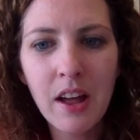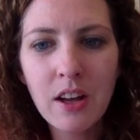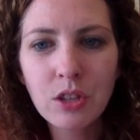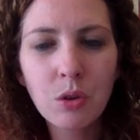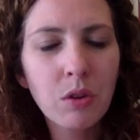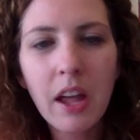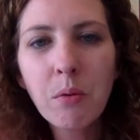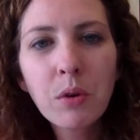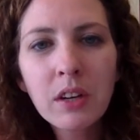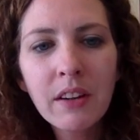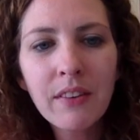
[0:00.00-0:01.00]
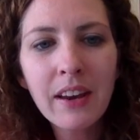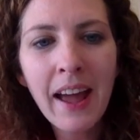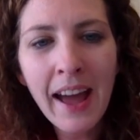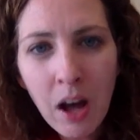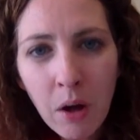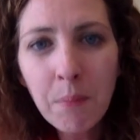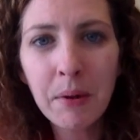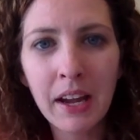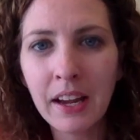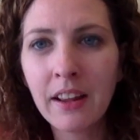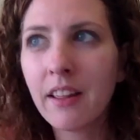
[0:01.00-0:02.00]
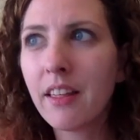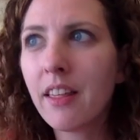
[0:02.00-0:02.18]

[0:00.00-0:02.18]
So they weren't even helping